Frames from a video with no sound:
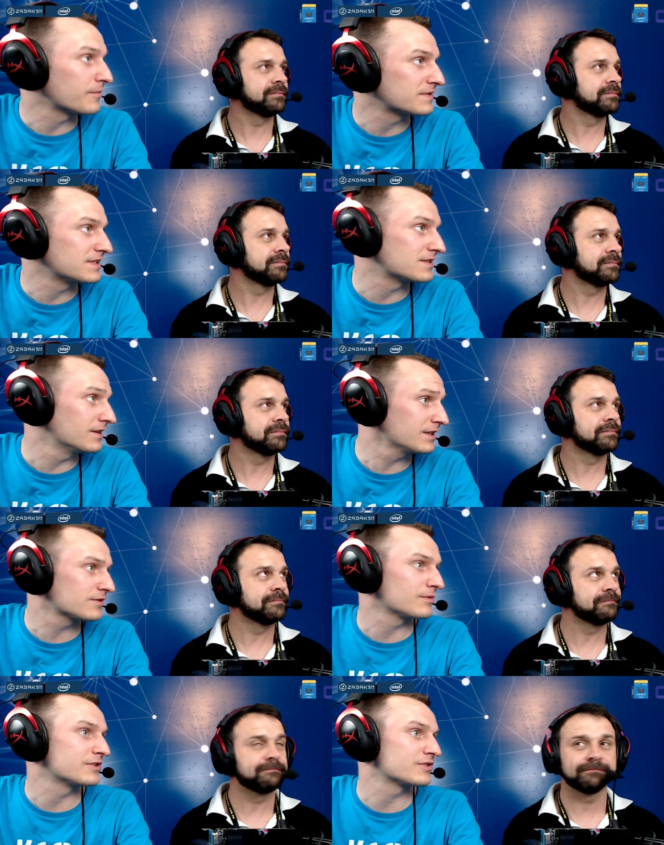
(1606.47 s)
Speaker 1: from
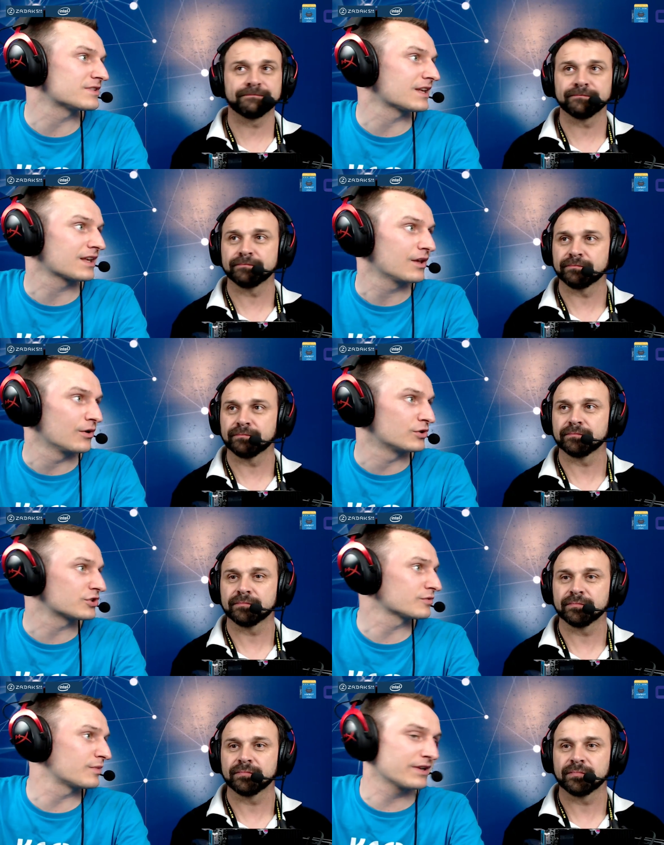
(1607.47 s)
Seasonic. So we'll just take
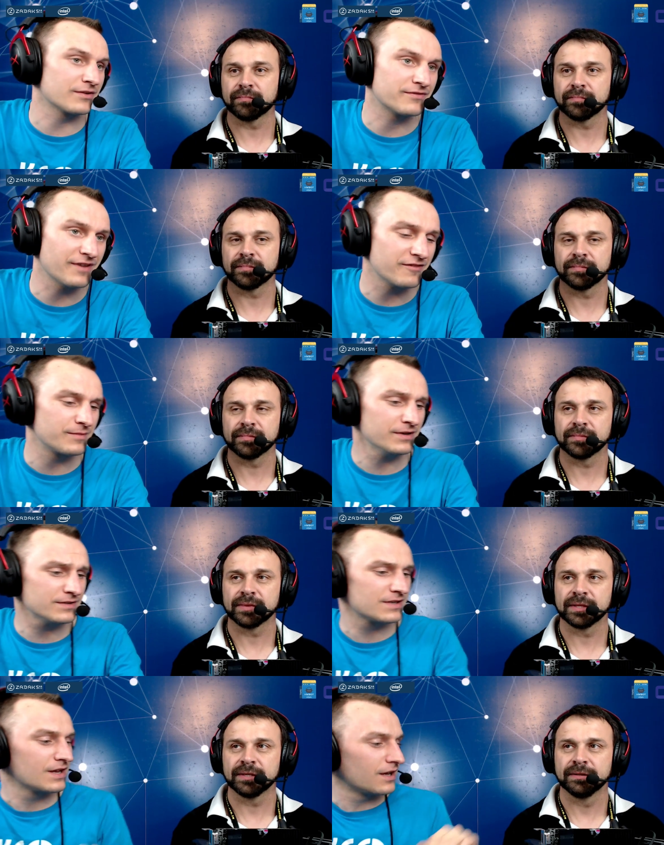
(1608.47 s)
a short break of five
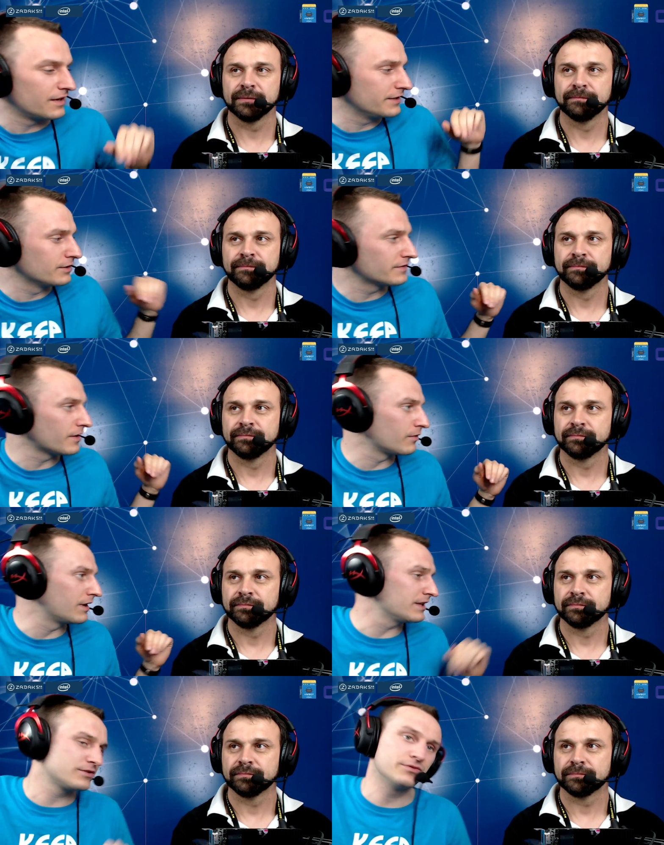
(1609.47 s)
minutes. Uh, Leeghofd,
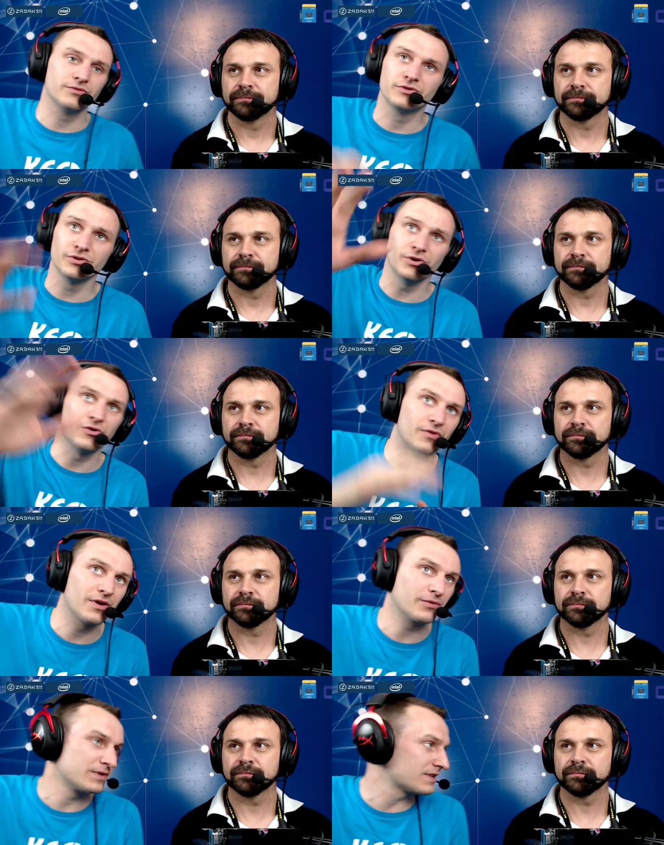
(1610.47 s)
I will let you go
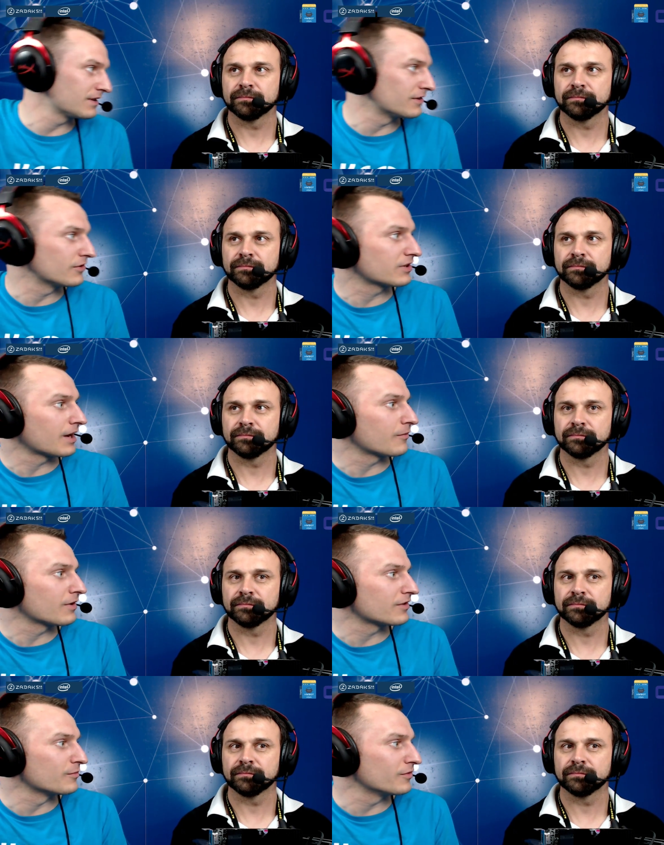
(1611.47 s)
around with uh, the
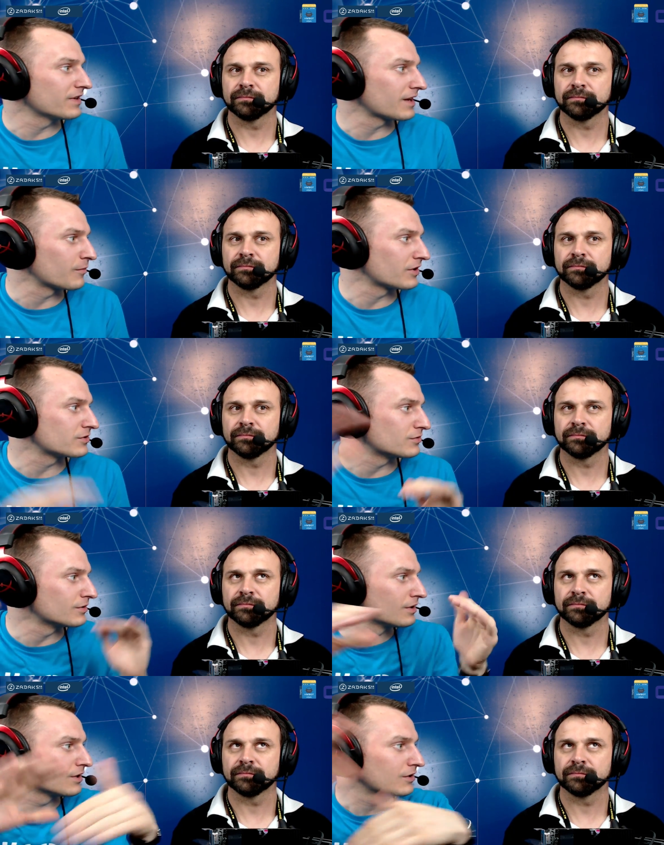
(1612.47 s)
camera, the moving camera,
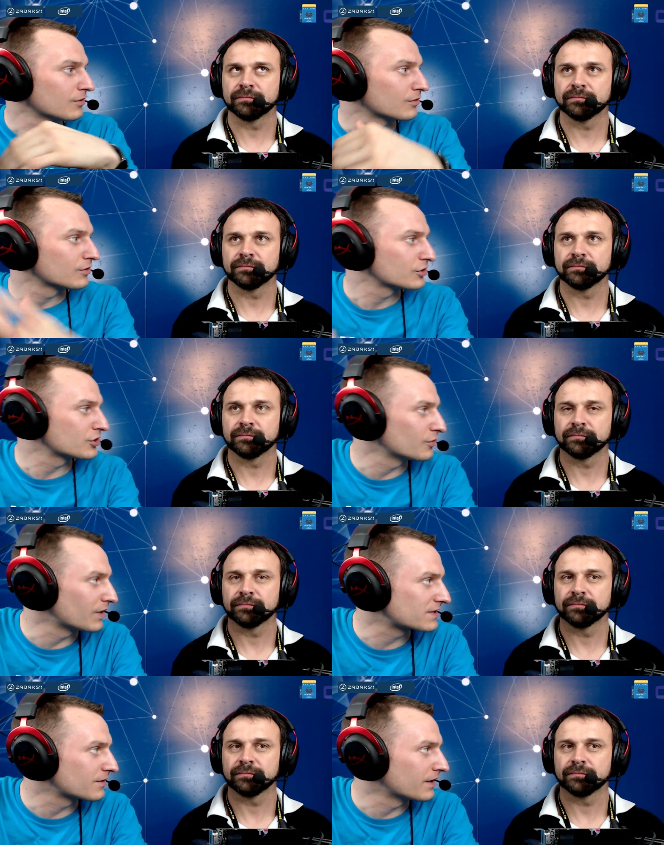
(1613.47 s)
to you know,
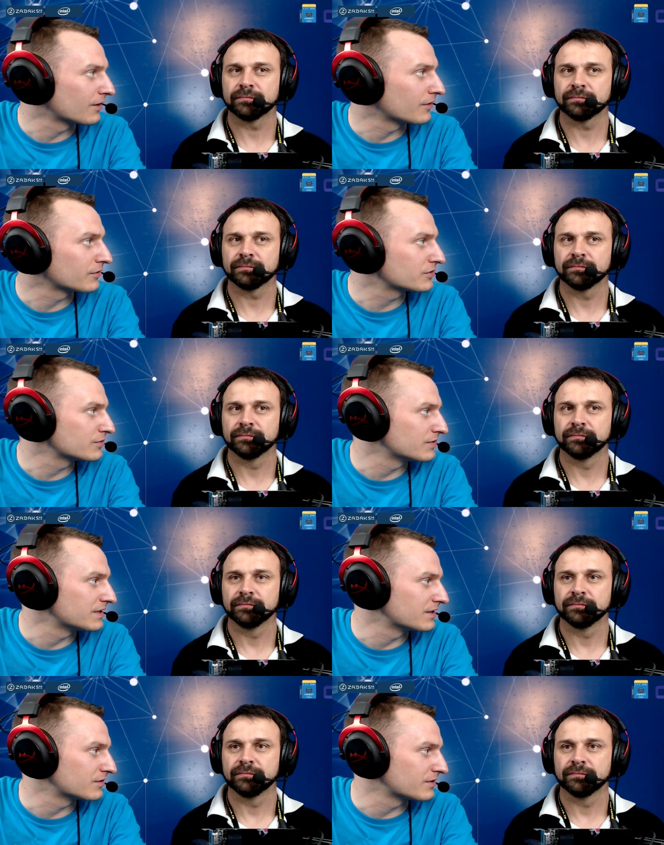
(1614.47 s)
show what's going on
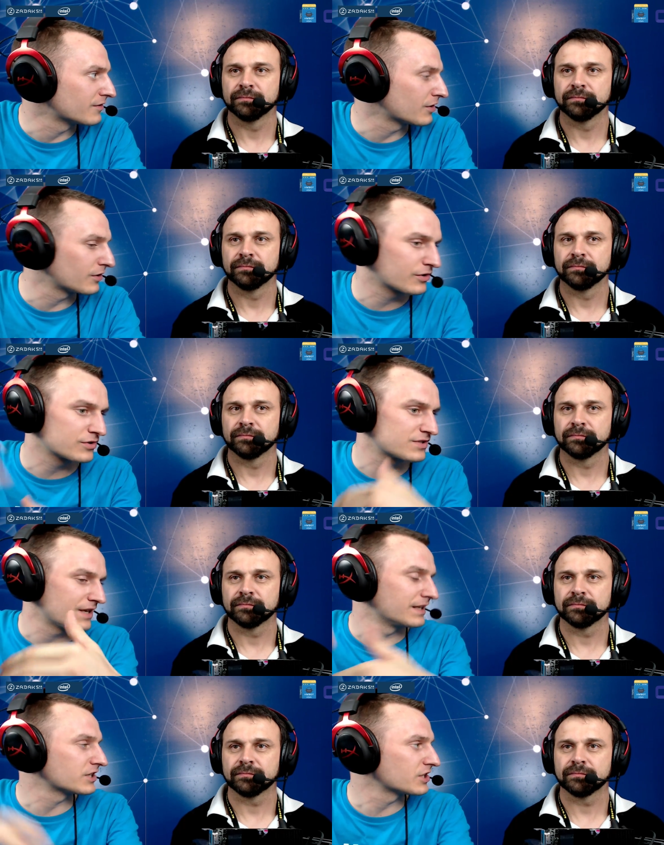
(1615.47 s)
to the uh, to the
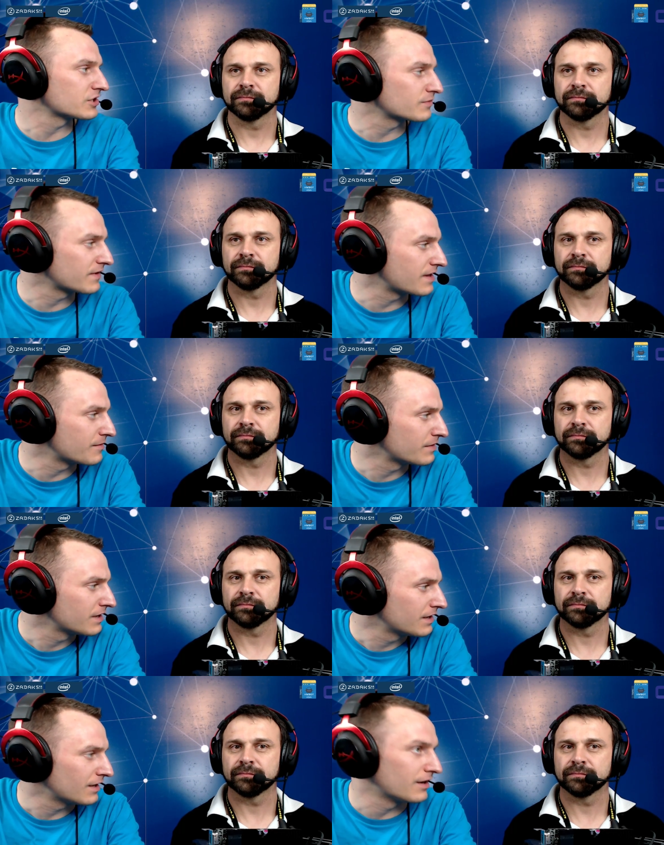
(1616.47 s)
overclockers and exchange with
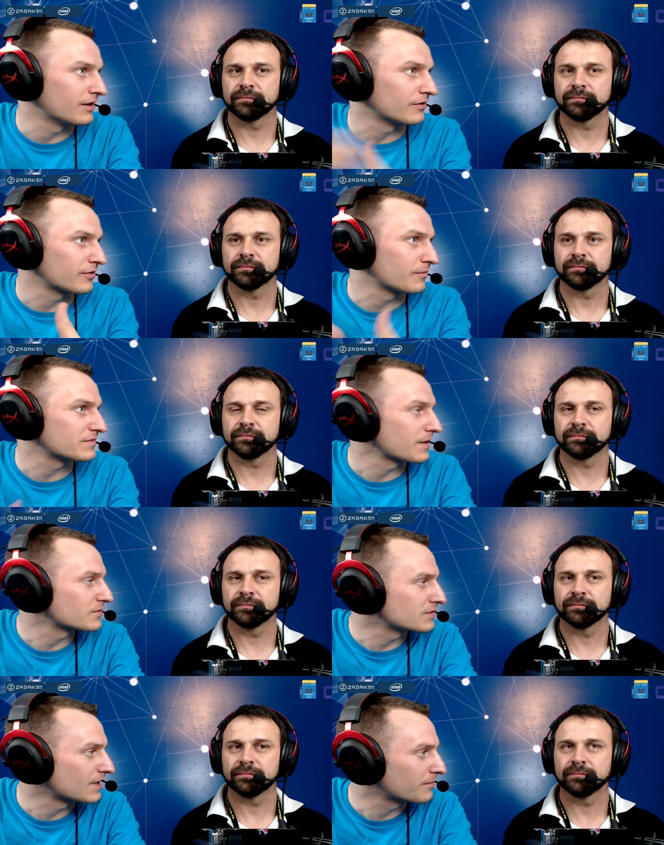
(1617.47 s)
them uh, from
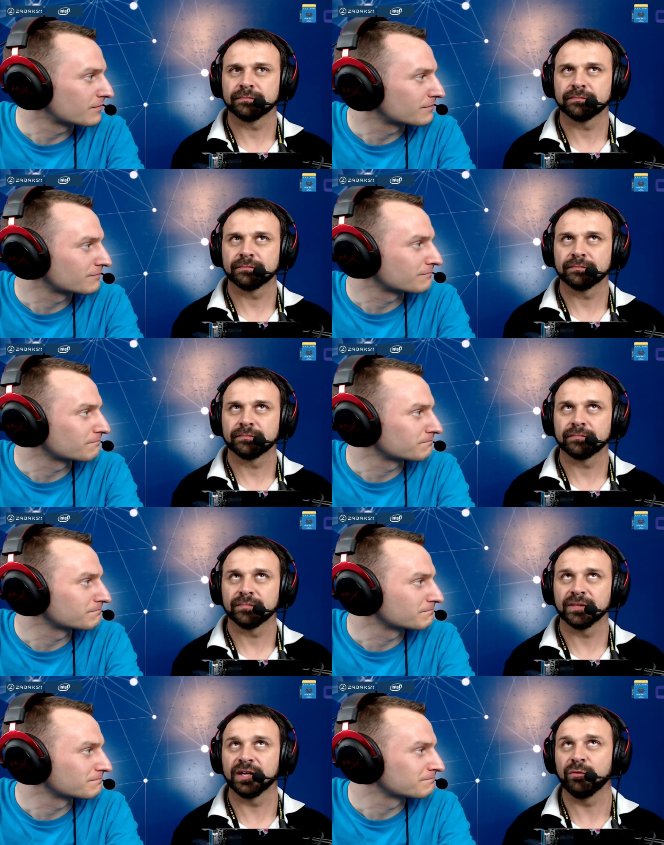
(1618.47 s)
time to time.
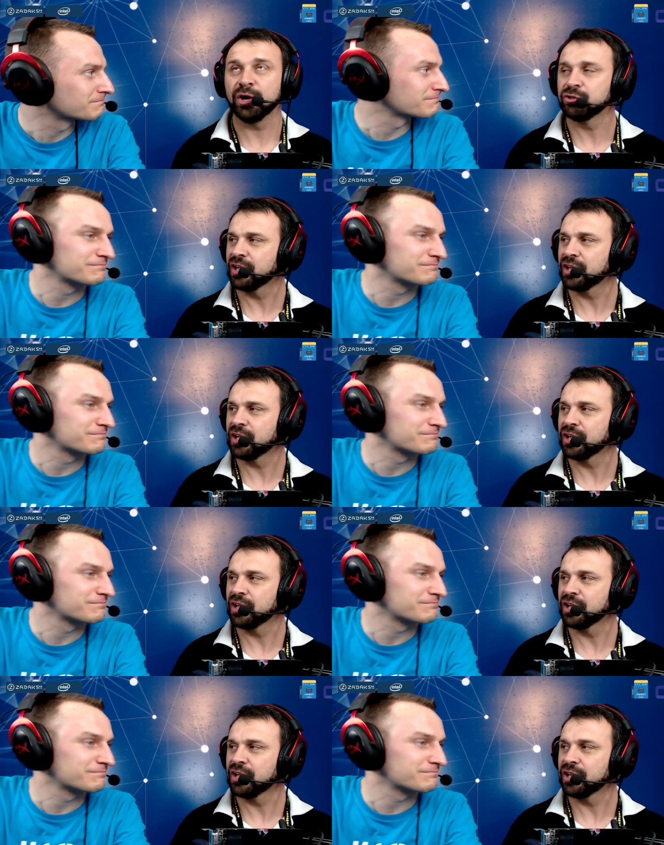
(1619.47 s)
we